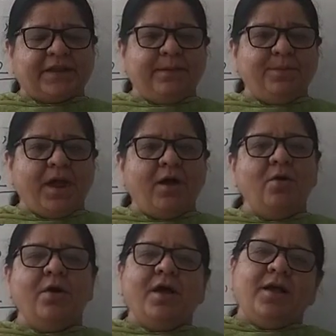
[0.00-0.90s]
time
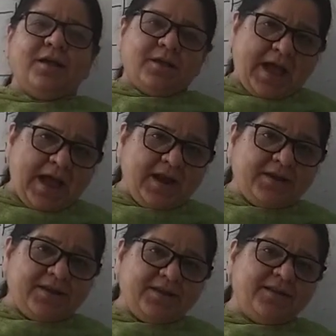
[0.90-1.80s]
now.
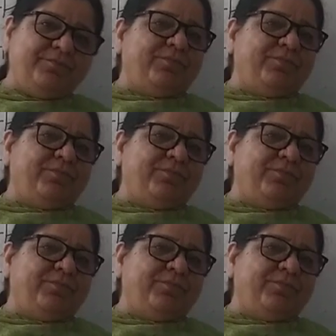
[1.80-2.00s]
And